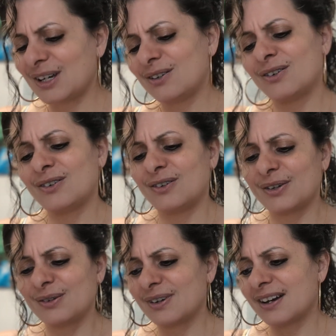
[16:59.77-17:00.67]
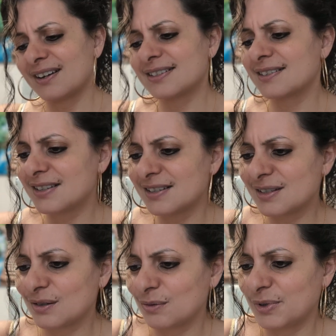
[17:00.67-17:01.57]
Oh, you guys, this is
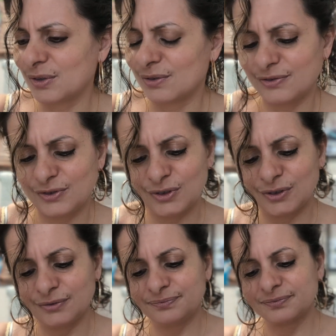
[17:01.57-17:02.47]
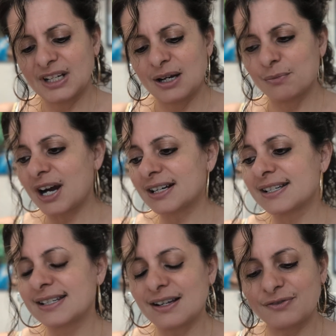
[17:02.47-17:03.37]
so beautiful.
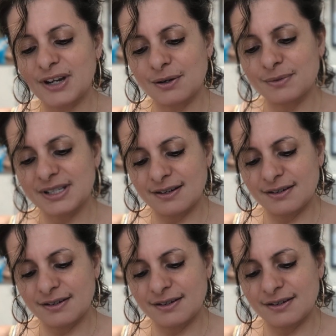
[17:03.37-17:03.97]
Practice self care was